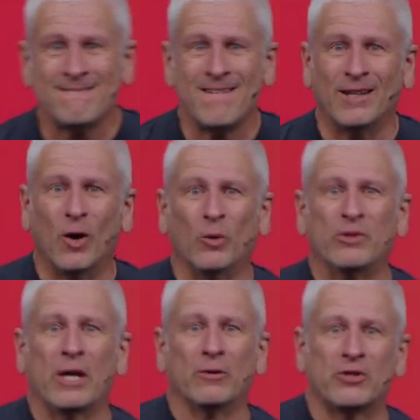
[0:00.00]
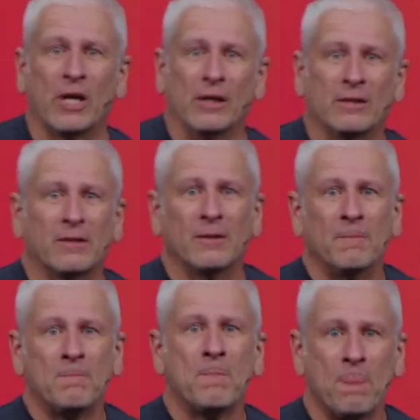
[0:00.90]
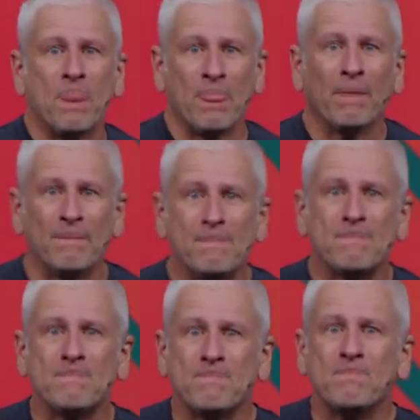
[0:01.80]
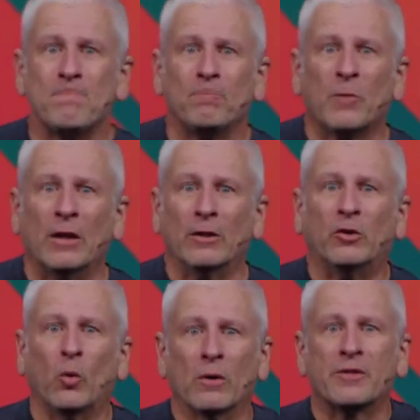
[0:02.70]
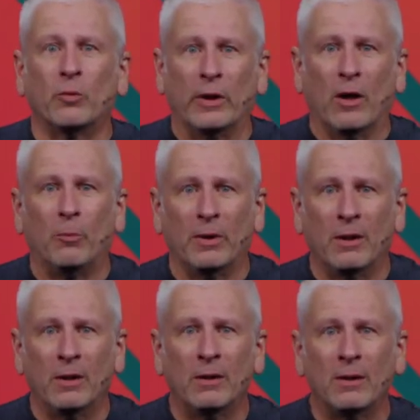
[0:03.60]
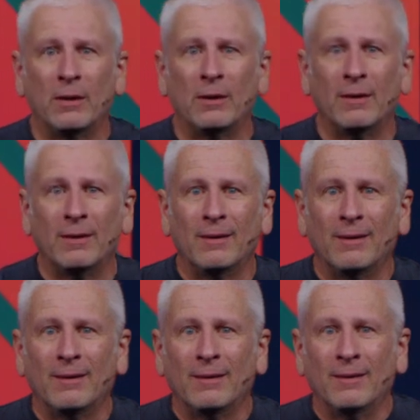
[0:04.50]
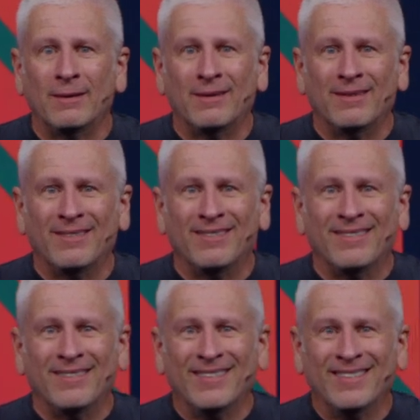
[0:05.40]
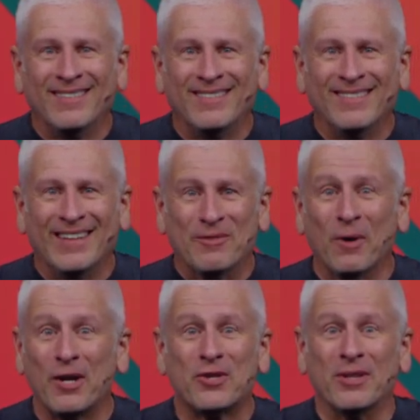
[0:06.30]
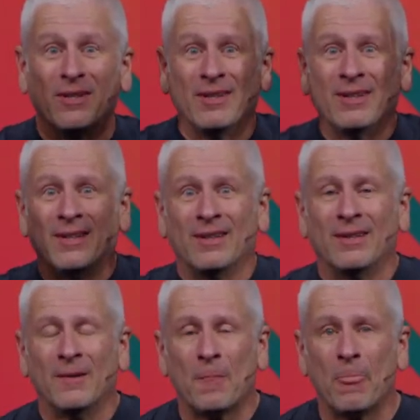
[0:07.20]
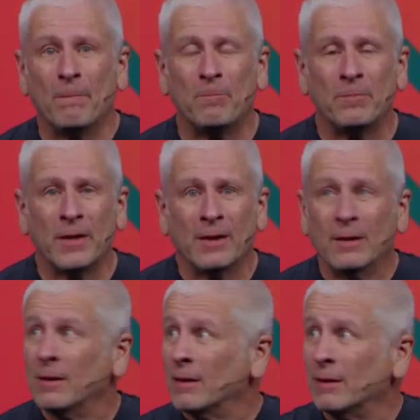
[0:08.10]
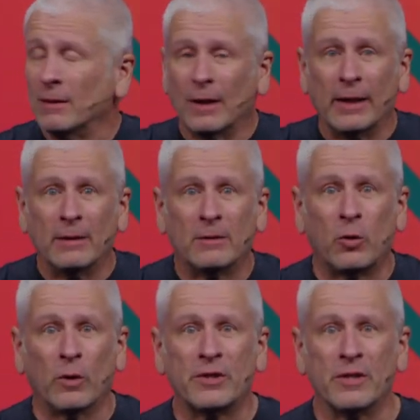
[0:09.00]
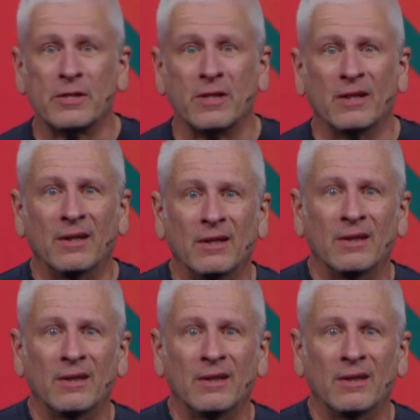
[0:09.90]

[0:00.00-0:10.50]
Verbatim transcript: and the whole jail shakes, and the doors swing open. They rush and light torches, and